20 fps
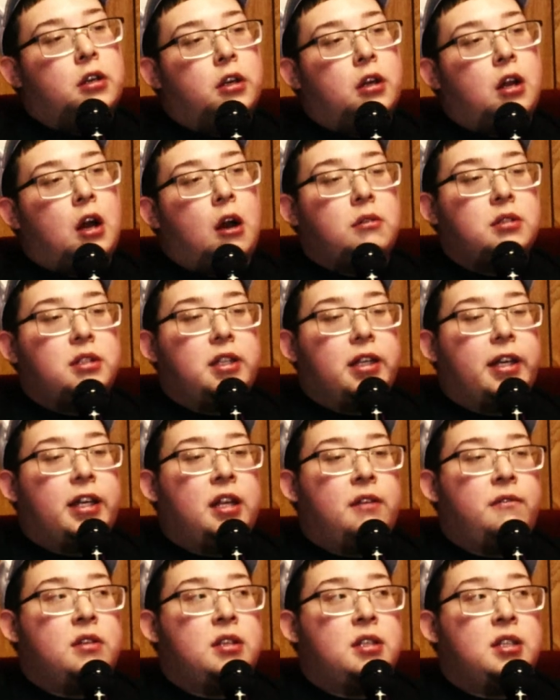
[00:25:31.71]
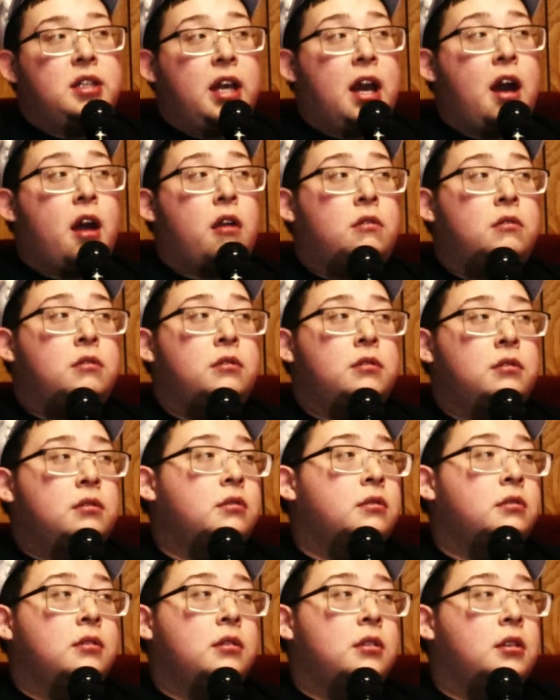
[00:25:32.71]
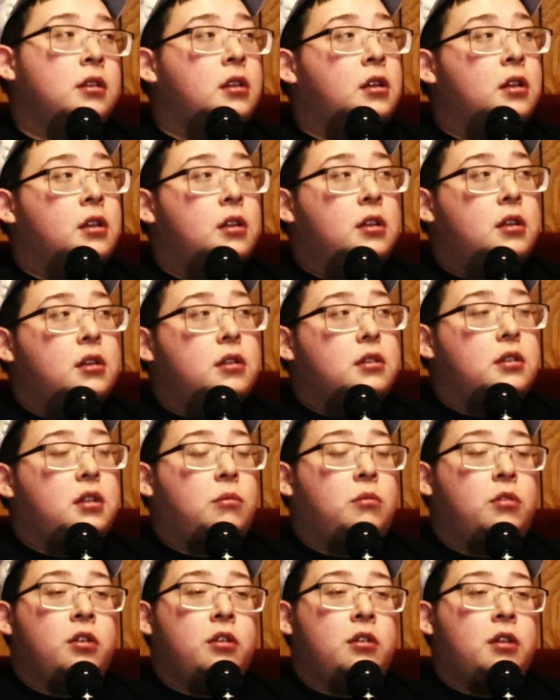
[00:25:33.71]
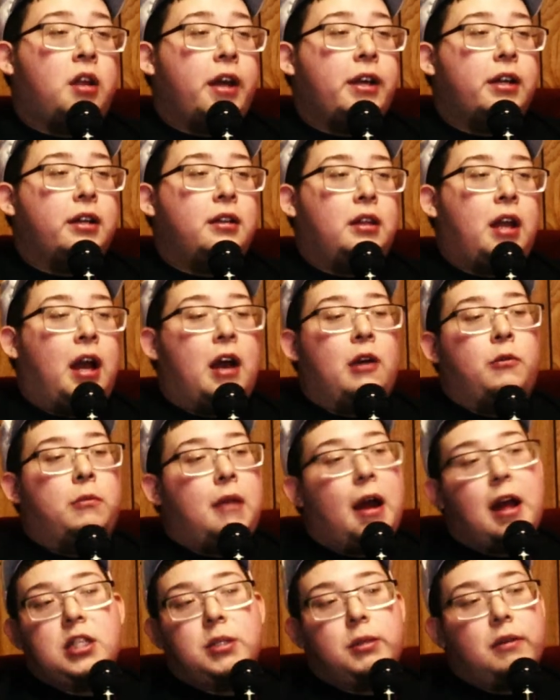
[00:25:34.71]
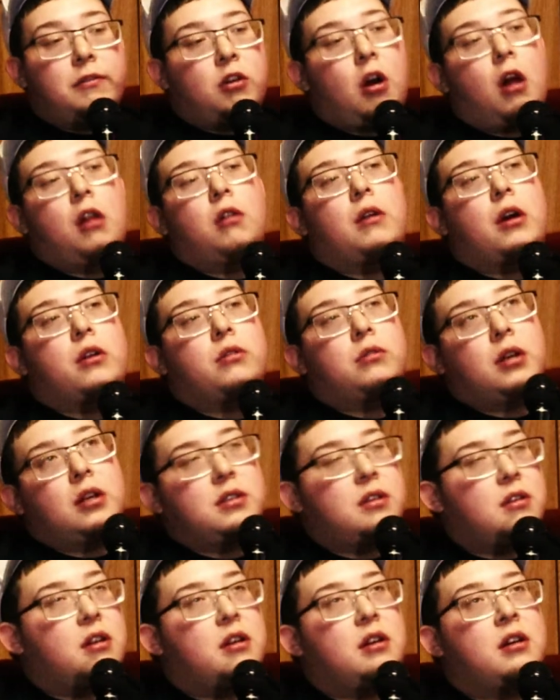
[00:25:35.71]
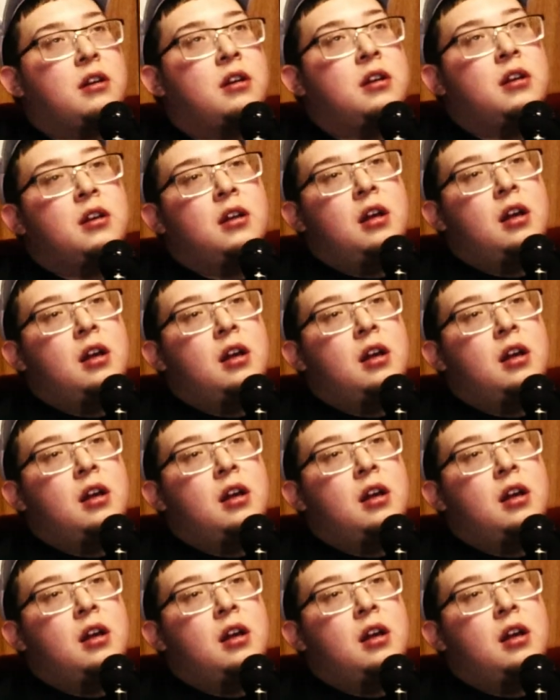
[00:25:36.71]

I was thinking even Seattle, somewhere like that reminds me of Colorado because of the